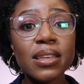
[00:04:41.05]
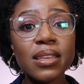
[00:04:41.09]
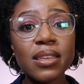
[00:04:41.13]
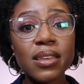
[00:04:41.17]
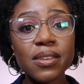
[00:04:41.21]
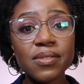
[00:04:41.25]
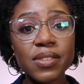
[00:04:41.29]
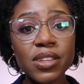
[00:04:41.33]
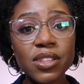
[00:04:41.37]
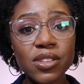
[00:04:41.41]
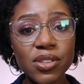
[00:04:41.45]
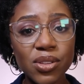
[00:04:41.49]

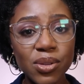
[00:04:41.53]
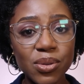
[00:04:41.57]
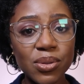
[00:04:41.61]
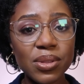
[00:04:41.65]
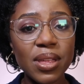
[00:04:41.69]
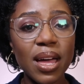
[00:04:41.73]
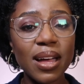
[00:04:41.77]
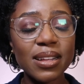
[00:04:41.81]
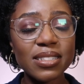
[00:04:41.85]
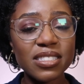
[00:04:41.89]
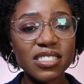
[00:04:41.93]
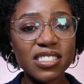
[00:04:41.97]
giving you
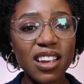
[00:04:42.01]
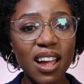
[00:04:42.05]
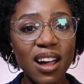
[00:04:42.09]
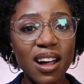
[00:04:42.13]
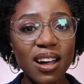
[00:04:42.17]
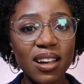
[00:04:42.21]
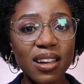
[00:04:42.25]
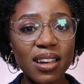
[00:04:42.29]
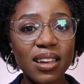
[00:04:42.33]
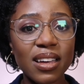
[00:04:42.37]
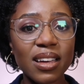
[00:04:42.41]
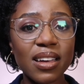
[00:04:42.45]
that
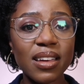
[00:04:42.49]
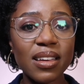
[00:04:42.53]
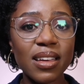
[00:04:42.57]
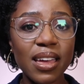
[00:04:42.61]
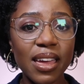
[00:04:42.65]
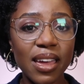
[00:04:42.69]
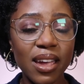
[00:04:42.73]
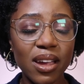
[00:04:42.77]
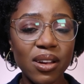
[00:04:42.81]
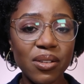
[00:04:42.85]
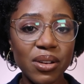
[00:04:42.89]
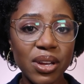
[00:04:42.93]
darker
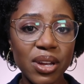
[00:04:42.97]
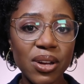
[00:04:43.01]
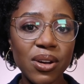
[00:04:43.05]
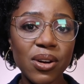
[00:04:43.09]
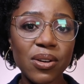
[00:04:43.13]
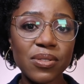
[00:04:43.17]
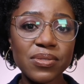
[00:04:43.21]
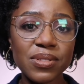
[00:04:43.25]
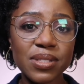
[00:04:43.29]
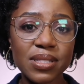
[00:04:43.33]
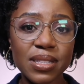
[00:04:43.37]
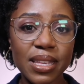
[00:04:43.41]
area
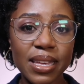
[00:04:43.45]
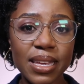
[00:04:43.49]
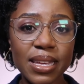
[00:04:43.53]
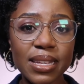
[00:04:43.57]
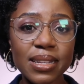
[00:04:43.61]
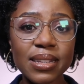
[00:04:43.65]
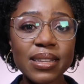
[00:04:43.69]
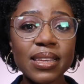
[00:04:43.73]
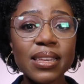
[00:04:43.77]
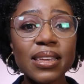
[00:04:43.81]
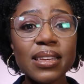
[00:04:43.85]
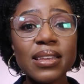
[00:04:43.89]
of
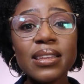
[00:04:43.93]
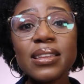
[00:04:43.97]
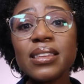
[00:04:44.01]
skin,